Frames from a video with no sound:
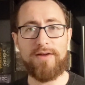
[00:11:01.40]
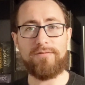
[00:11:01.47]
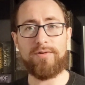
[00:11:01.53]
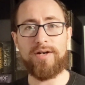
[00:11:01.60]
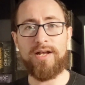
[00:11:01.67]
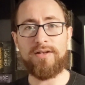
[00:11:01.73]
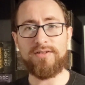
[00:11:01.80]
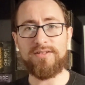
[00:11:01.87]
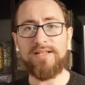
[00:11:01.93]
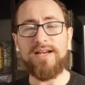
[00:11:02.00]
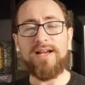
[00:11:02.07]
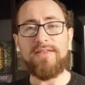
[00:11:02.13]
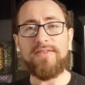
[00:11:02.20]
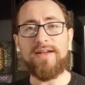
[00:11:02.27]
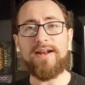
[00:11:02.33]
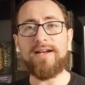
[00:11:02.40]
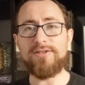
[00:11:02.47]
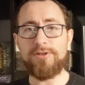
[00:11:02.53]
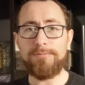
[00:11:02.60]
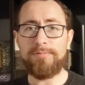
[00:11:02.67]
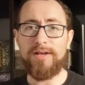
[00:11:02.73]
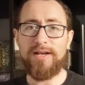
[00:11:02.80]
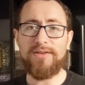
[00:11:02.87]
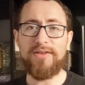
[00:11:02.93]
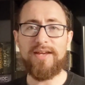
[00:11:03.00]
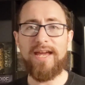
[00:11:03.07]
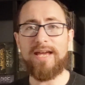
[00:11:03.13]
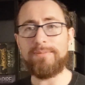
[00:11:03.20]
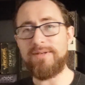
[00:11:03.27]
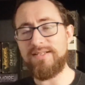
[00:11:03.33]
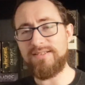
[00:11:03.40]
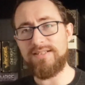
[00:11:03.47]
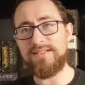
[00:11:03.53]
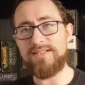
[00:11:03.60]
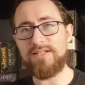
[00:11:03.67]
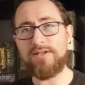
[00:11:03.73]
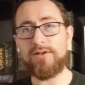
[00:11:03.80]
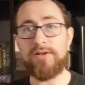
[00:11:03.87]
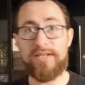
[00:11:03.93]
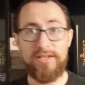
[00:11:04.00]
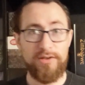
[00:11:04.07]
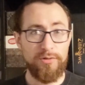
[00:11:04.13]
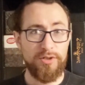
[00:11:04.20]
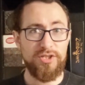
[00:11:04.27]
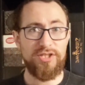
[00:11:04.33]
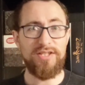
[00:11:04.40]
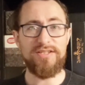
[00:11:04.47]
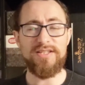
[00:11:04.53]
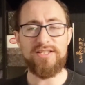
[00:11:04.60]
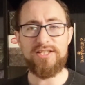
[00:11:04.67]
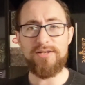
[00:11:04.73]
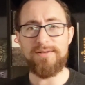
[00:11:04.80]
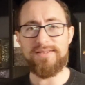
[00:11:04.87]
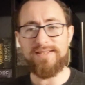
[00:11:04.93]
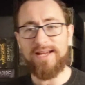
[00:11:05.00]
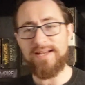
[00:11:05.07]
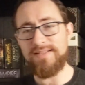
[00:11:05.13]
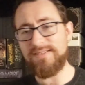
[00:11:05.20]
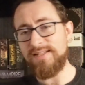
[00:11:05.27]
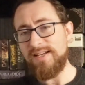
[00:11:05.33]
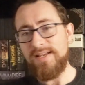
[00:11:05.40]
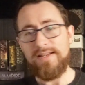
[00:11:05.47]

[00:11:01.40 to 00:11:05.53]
everyone else. That as you're playing the game, he or she sits there and says,